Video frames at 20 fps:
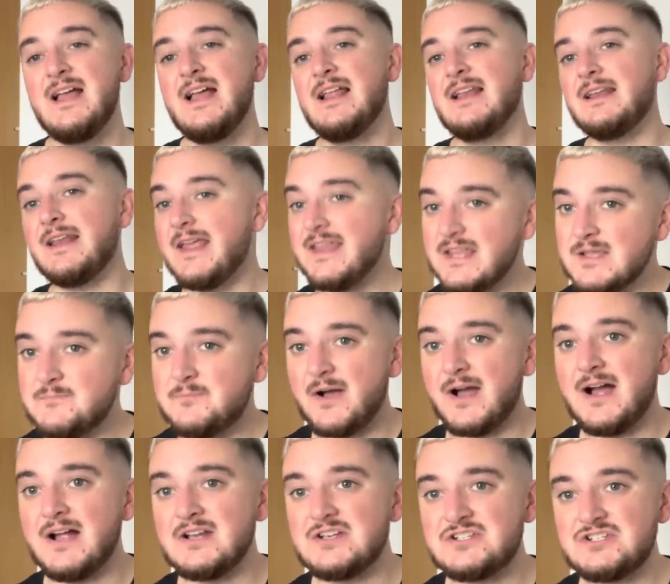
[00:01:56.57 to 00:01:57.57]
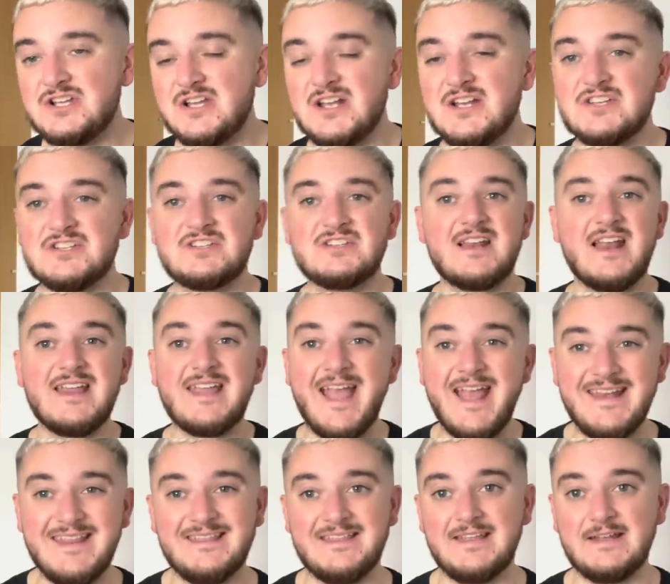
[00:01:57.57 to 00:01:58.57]
like a badge change, like
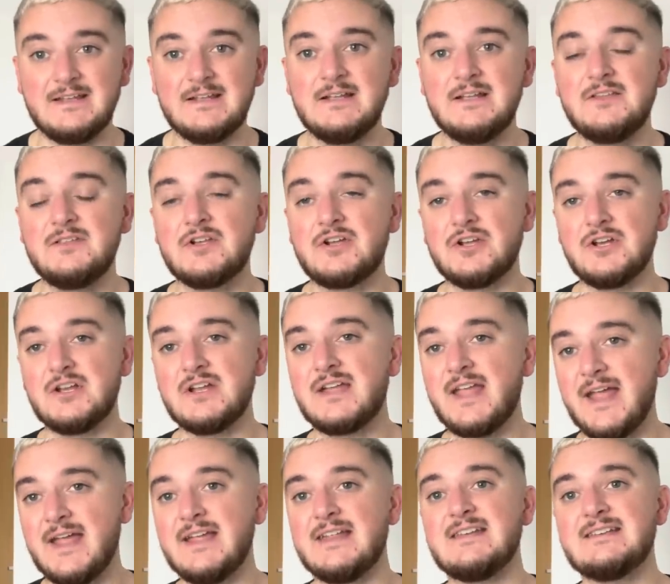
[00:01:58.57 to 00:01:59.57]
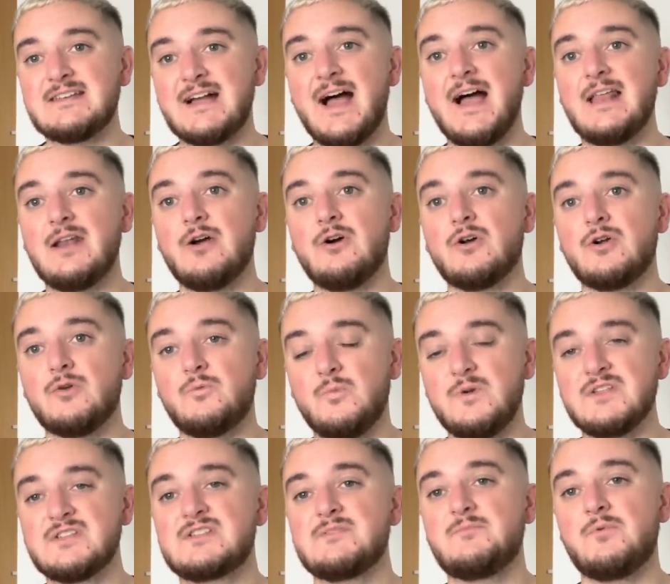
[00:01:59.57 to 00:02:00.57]
anything, they're going to get in dialogue
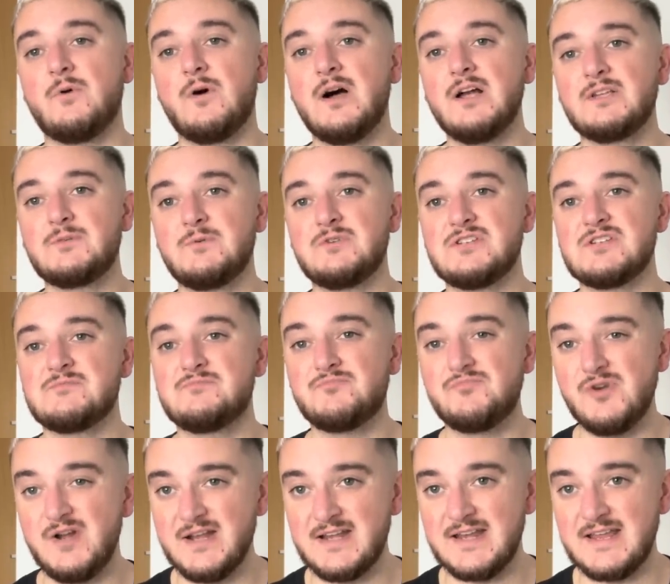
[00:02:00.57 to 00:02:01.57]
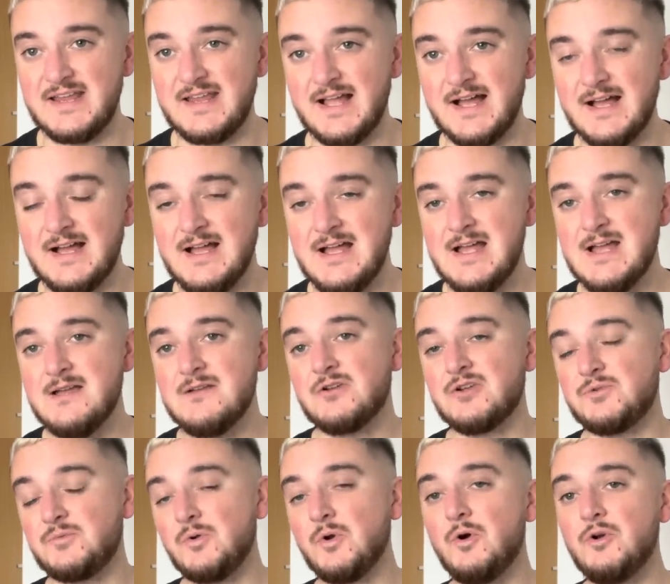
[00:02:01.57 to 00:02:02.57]
with supporters, which is brilliant to hear.
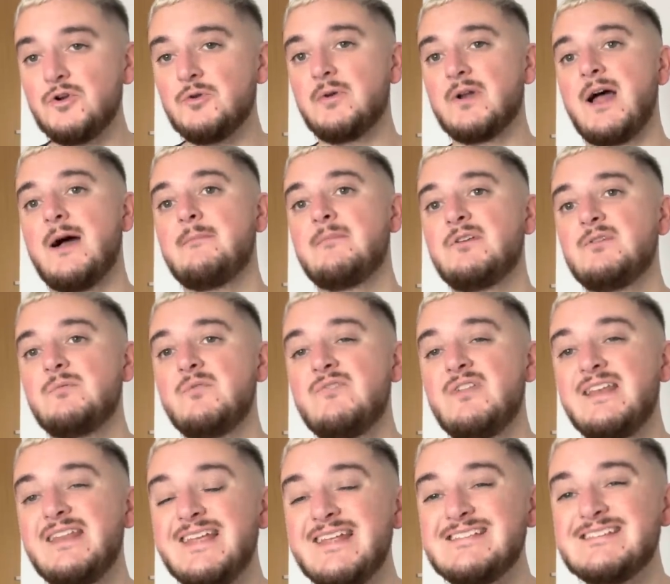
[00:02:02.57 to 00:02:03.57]
Because we all know what happened with the Leeds